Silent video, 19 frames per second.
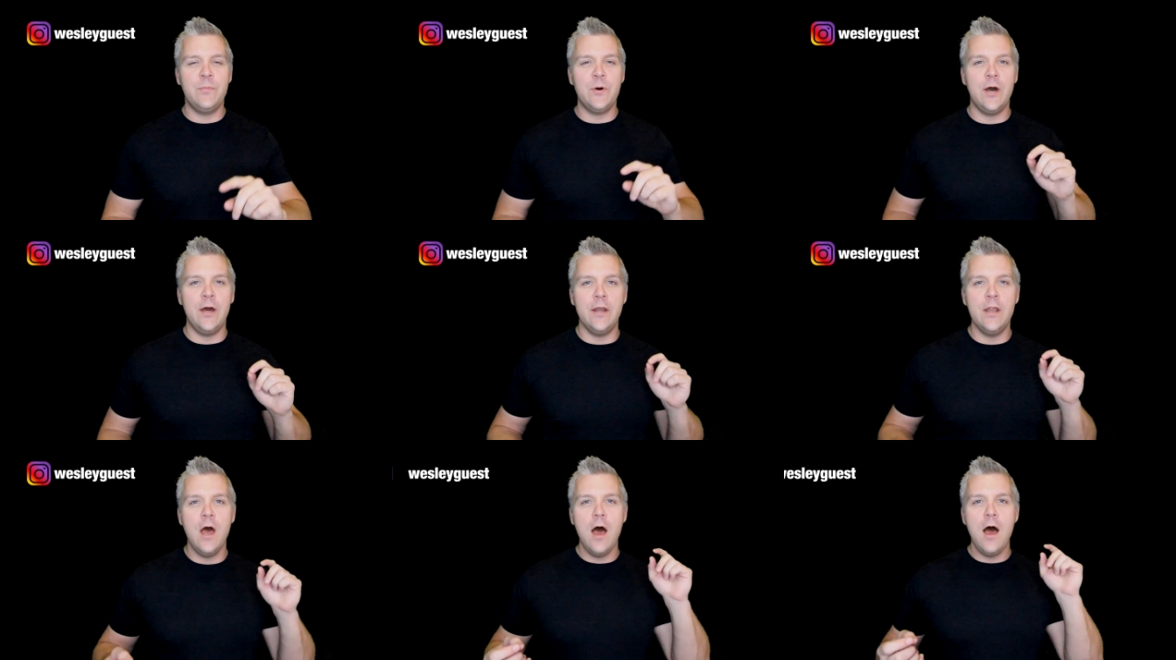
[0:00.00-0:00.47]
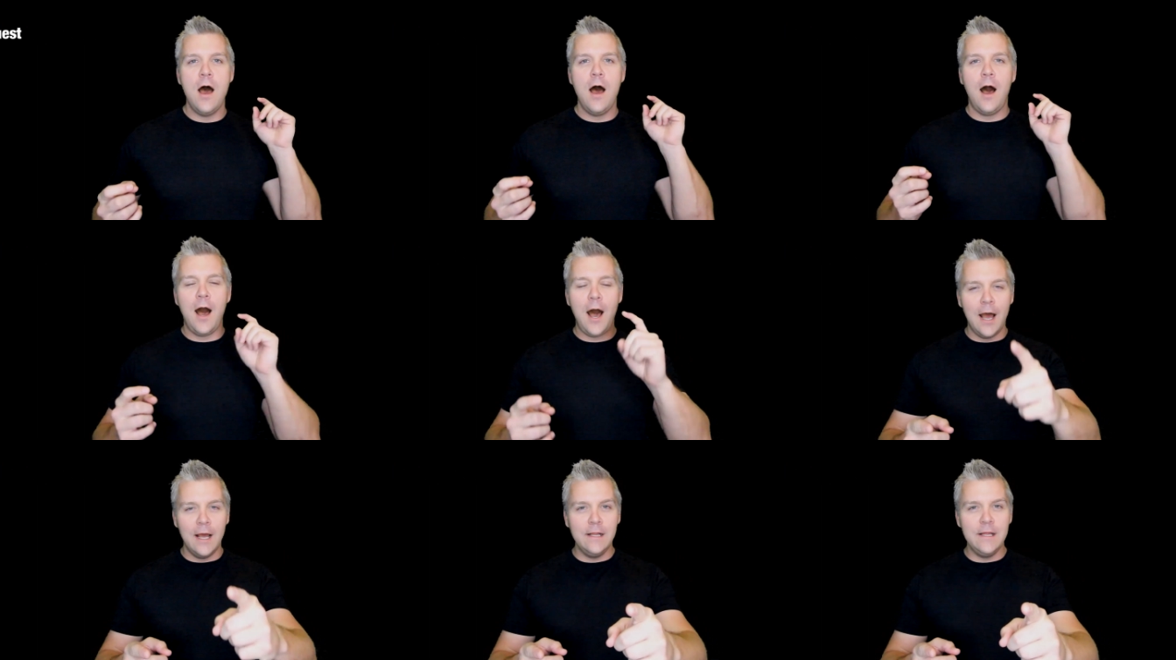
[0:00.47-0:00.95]
but
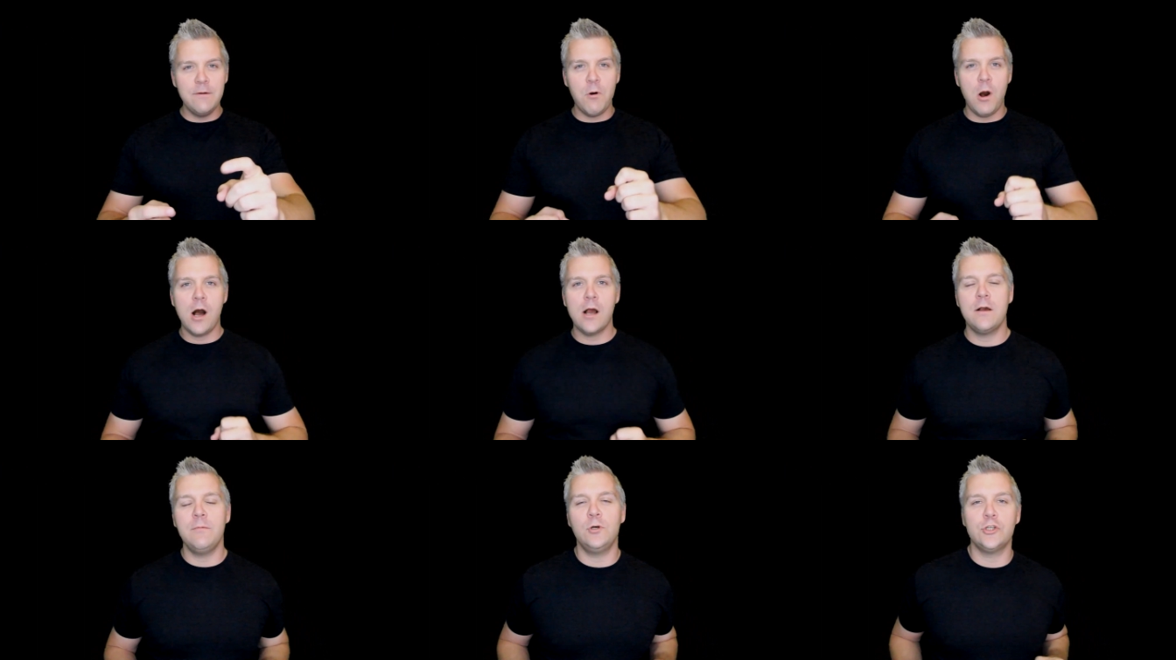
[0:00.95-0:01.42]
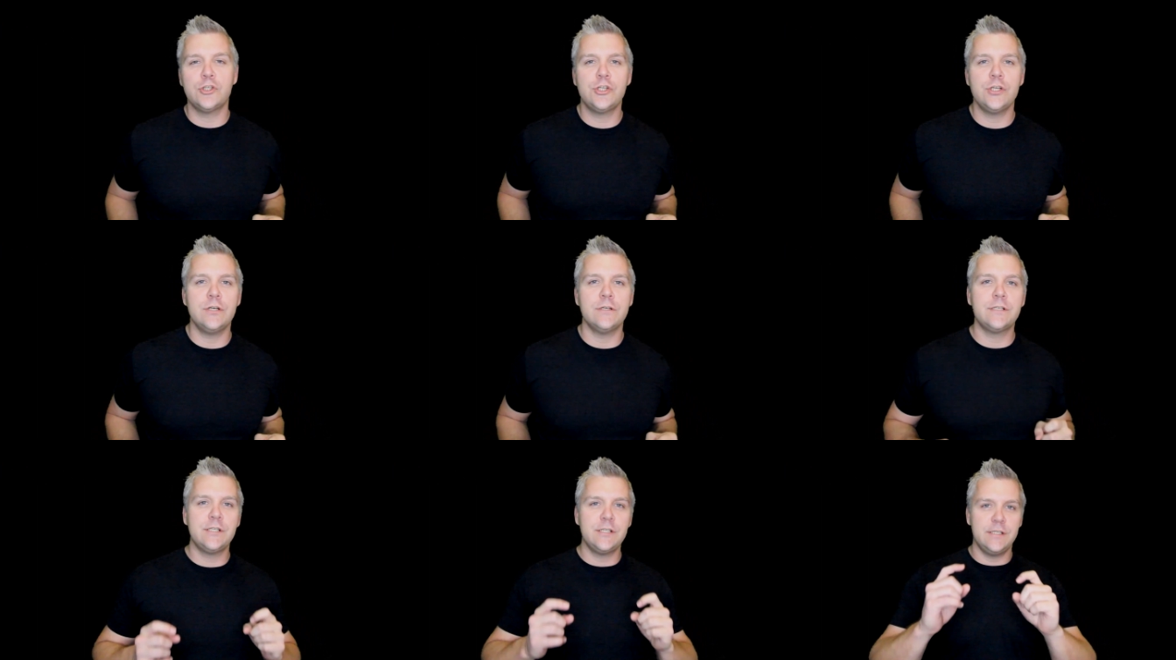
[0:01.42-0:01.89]
highly walkable,
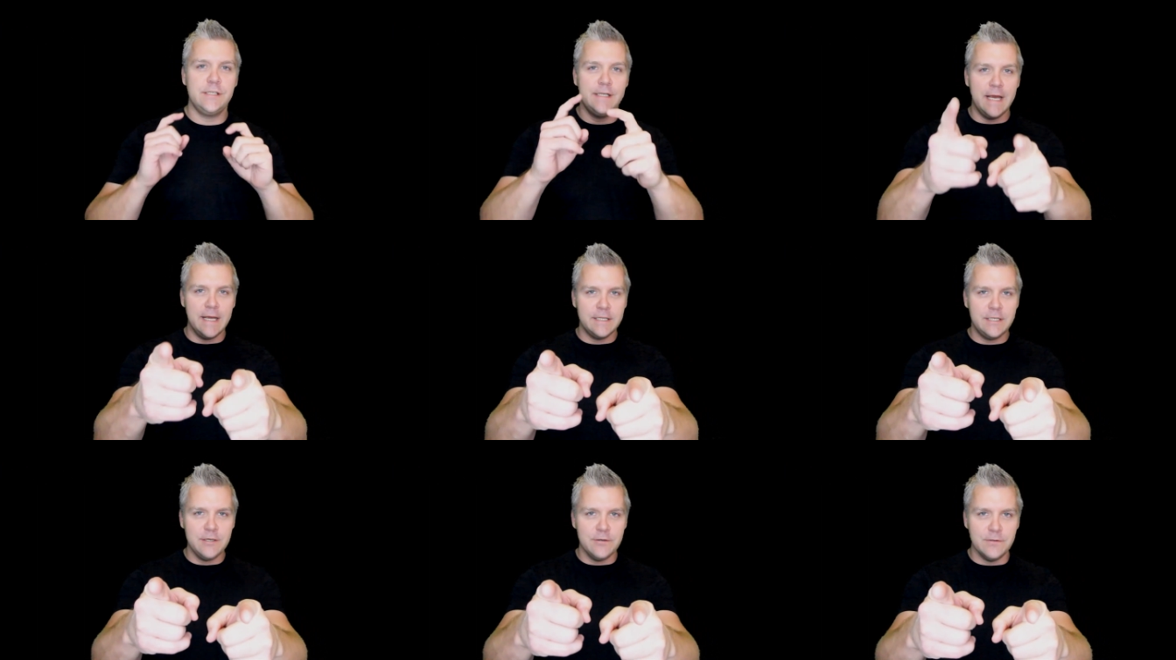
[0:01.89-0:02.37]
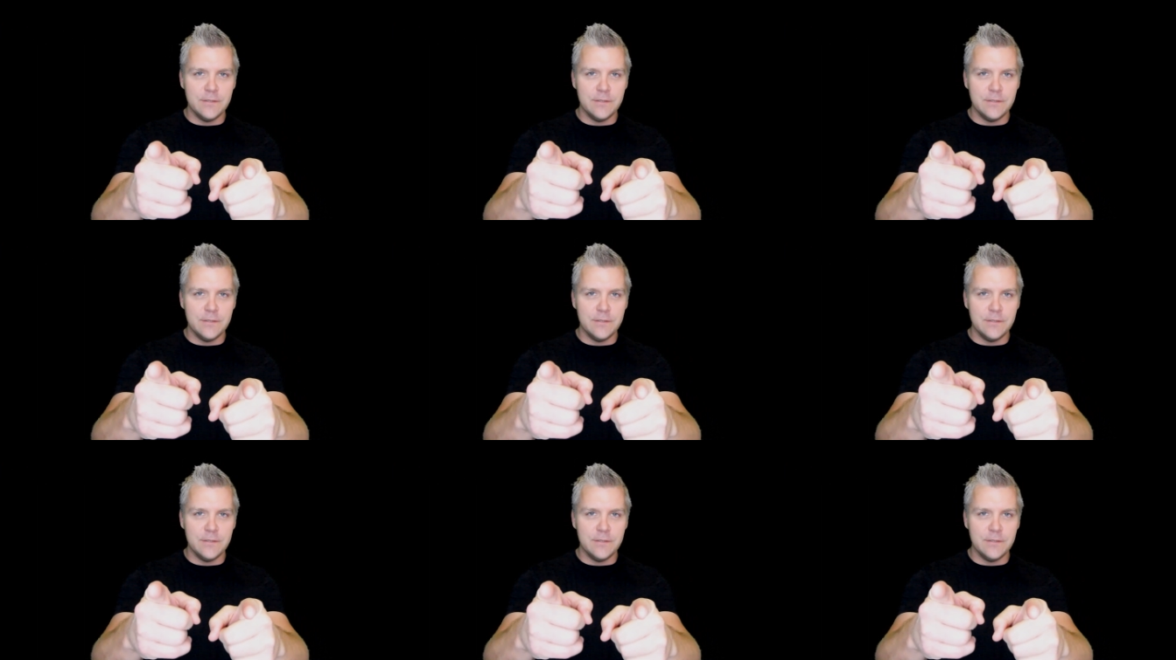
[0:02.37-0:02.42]
so stay tuned.